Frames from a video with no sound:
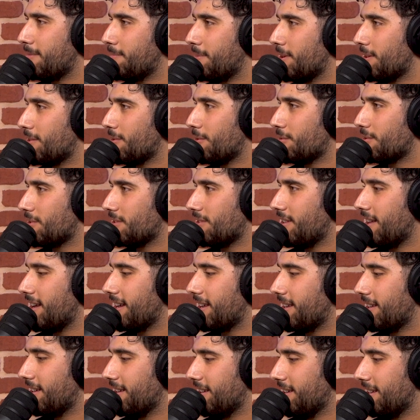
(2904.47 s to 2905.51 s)
But it's also
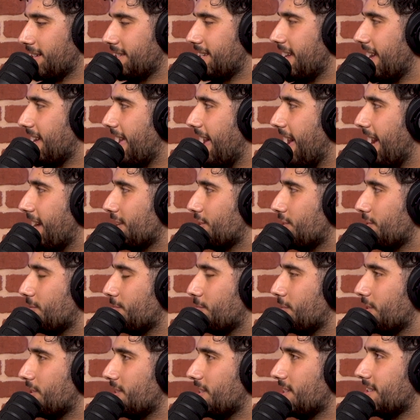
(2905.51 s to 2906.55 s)
like take action,
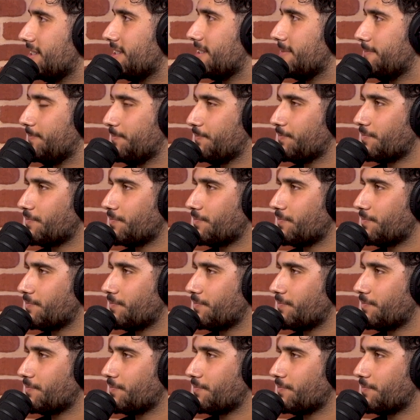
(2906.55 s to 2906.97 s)
which is